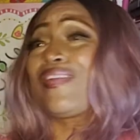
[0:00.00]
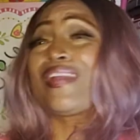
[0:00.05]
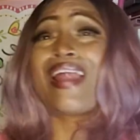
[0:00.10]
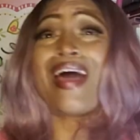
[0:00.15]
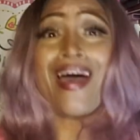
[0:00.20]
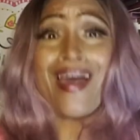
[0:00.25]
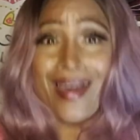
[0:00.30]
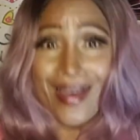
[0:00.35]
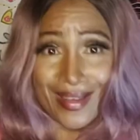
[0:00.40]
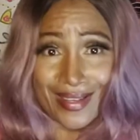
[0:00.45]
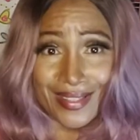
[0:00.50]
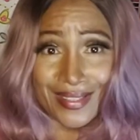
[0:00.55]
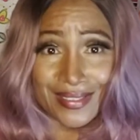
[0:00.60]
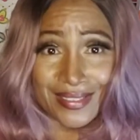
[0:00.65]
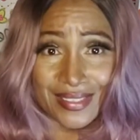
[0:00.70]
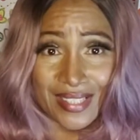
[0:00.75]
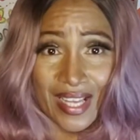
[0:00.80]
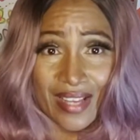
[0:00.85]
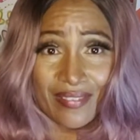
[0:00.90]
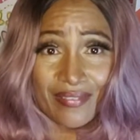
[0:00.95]

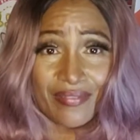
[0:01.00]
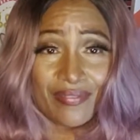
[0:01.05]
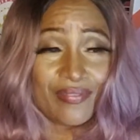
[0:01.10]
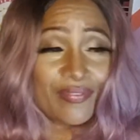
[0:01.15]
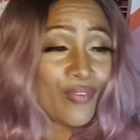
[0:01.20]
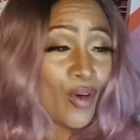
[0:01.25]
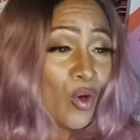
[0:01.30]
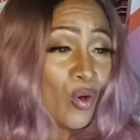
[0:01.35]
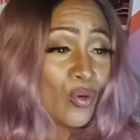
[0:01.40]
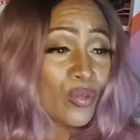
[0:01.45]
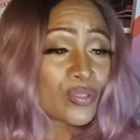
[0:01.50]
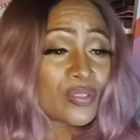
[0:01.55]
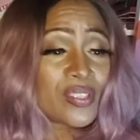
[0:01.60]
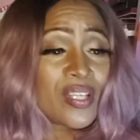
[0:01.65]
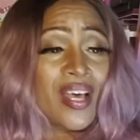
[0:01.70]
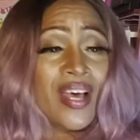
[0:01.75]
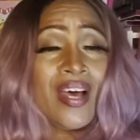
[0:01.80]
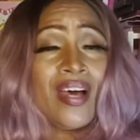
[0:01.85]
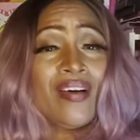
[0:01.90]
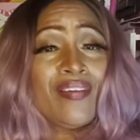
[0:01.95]
Flies, not falls,
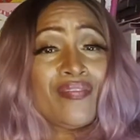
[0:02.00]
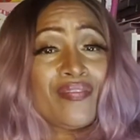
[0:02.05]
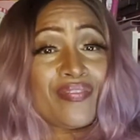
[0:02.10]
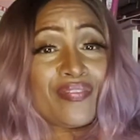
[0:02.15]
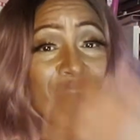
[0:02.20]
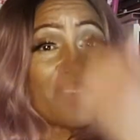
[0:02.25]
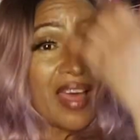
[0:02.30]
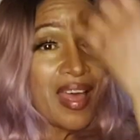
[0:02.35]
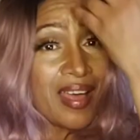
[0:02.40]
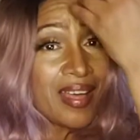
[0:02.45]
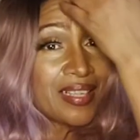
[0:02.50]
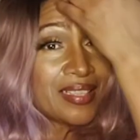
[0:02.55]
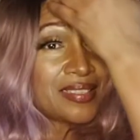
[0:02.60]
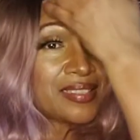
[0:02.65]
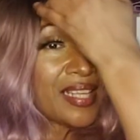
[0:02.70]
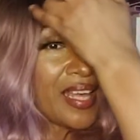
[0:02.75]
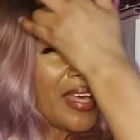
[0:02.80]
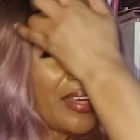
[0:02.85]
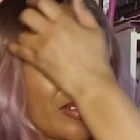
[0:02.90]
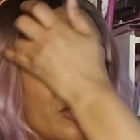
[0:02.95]
flies
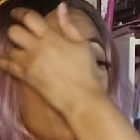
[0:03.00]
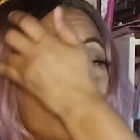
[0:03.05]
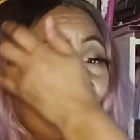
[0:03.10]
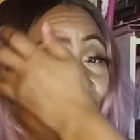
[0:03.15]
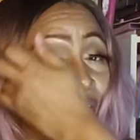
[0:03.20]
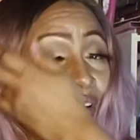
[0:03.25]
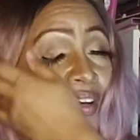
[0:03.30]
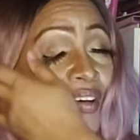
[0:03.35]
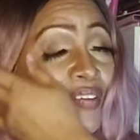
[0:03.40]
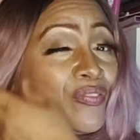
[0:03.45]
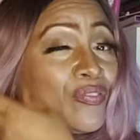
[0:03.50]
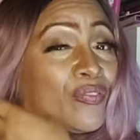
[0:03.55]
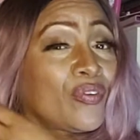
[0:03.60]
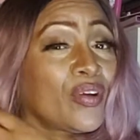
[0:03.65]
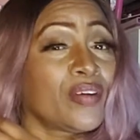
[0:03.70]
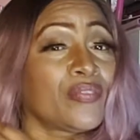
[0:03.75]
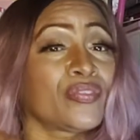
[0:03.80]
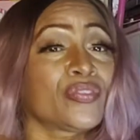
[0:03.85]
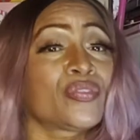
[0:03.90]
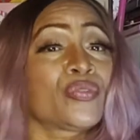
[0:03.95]
out of
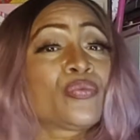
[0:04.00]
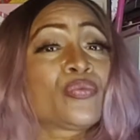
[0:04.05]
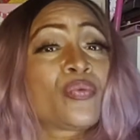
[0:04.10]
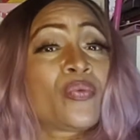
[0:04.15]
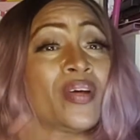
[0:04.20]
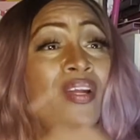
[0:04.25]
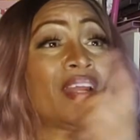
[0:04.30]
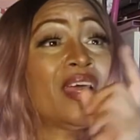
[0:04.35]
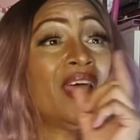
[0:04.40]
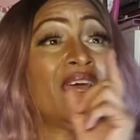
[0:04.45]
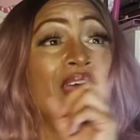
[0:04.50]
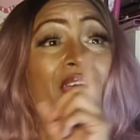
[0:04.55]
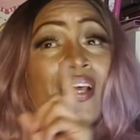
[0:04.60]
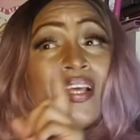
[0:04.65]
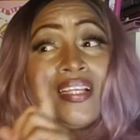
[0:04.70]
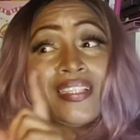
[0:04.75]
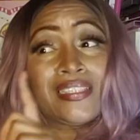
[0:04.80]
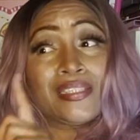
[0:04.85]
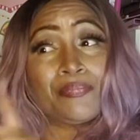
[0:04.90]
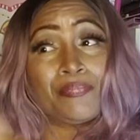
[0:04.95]
Forever 21,
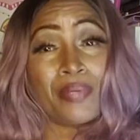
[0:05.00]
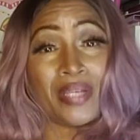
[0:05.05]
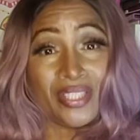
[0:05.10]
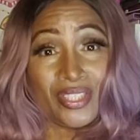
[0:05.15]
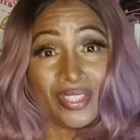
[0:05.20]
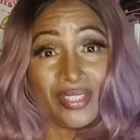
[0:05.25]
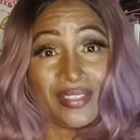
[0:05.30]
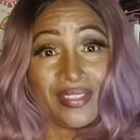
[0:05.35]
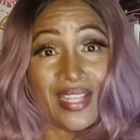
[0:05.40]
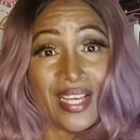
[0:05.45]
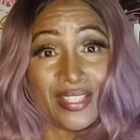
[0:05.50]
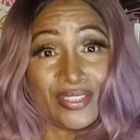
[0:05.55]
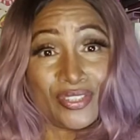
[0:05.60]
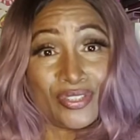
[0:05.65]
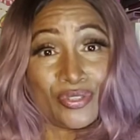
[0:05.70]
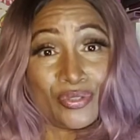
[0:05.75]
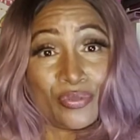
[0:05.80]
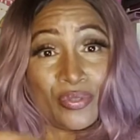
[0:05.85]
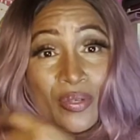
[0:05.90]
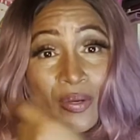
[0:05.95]
especially that
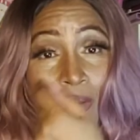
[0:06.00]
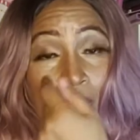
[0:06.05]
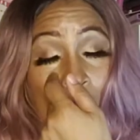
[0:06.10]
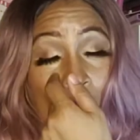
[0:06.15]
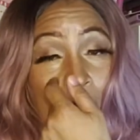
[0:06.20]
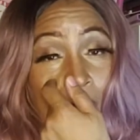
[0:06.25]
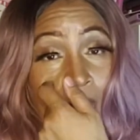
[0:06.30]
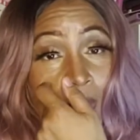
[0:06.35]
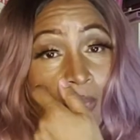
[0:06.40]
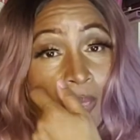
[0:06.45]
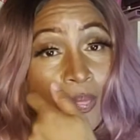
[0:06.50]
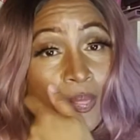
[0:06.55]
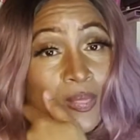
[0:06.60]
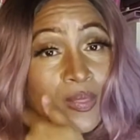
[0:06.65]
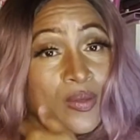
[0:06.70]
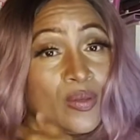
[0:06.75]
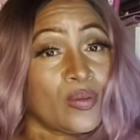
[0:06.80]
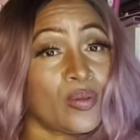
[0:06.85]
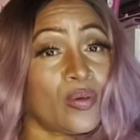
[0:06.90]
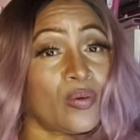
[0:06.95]
store,
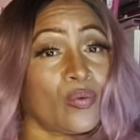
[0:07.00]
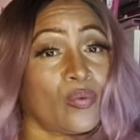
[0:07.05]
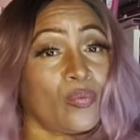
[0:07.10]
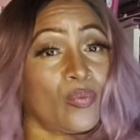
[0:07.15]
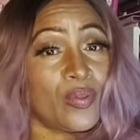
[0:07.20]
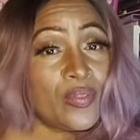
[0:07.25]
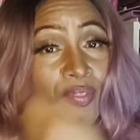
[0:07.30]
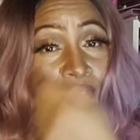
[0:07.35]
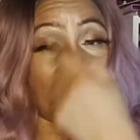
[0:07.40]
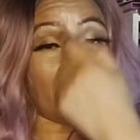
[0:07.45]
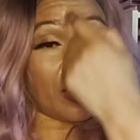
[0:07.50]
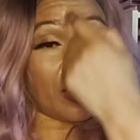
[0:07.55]
you know, with